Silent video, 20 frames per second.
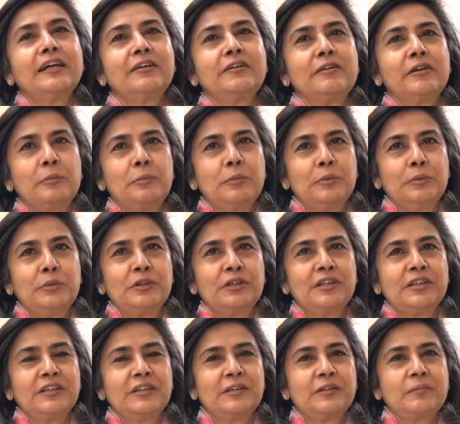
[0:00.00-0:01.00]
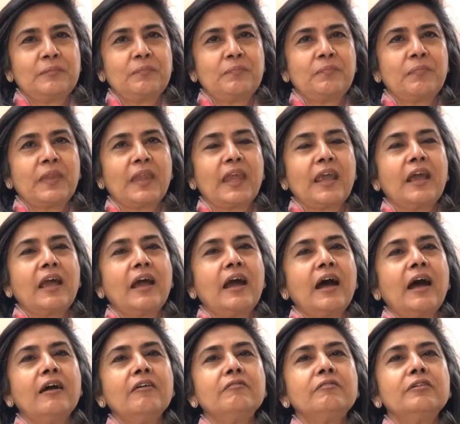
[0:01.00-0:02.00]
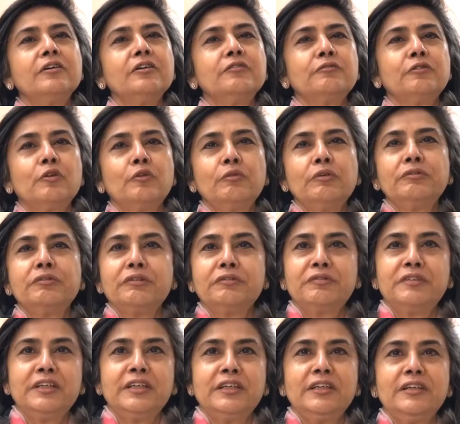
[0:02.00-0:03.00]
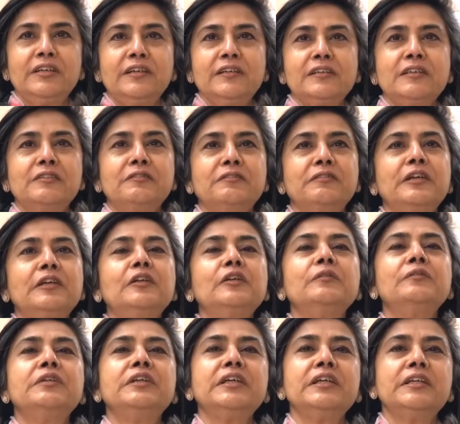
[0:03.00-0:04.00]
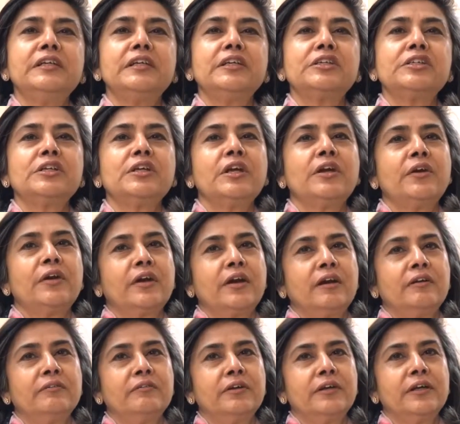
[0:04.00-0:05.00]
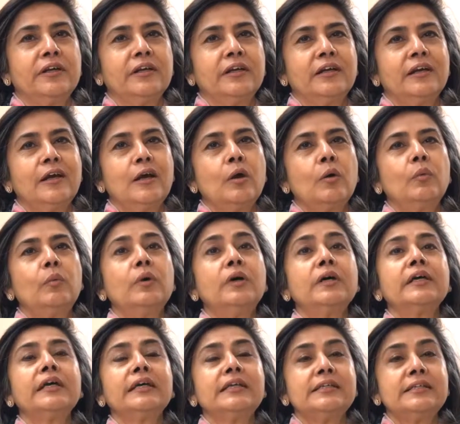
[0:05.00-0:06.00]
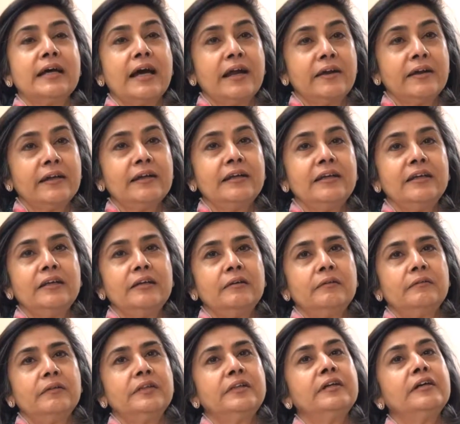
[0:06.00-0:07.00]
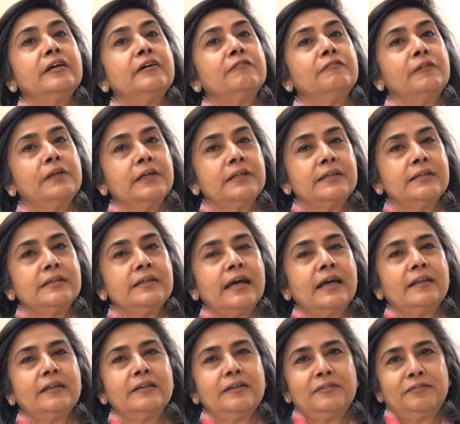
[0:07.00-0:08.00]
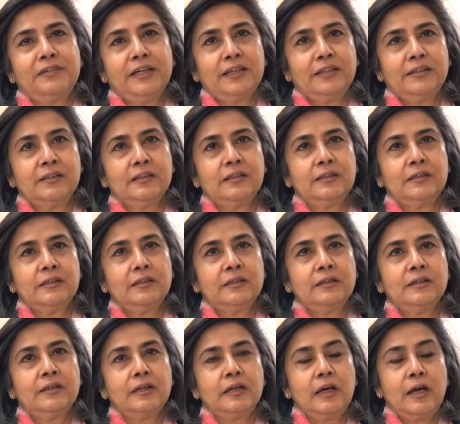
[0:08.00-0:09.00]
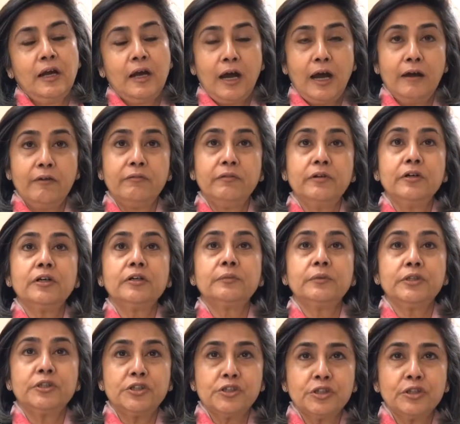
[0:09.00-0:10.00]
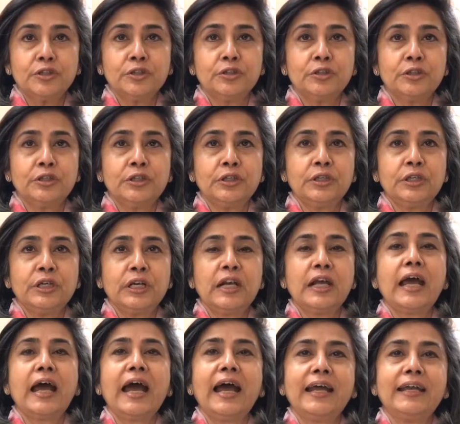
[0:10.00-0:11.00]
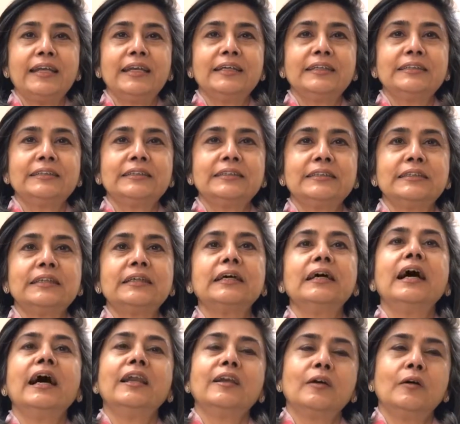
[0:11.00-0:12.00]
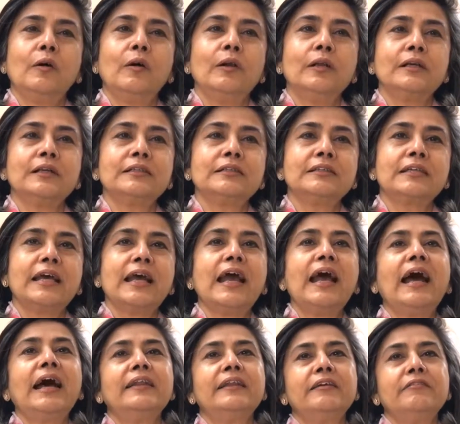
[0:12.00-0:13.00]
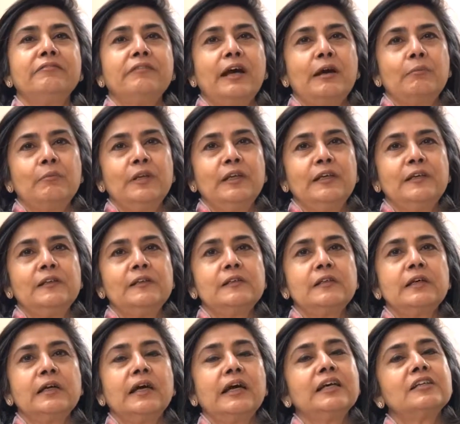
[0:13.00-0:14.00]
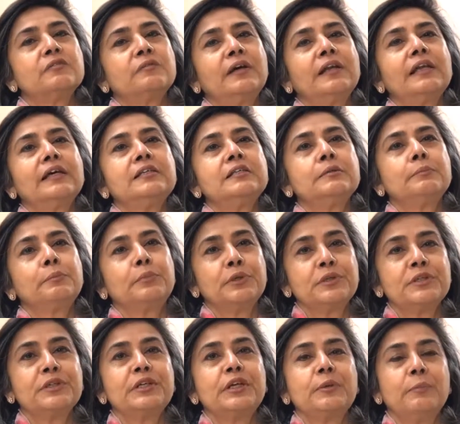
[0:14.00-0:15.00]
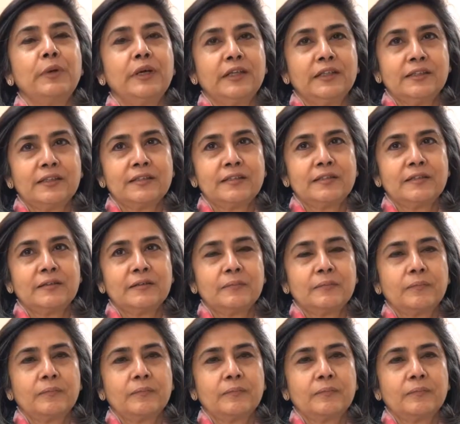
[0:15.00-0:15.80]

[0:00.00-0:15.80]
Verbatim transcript: at Reboot. I've worked for over 15 years in the field of de-addiction and recovery, working directly with the afflicted and the affected. I've worked with children, addicts, alcoholics and their families, as well as prison inmates.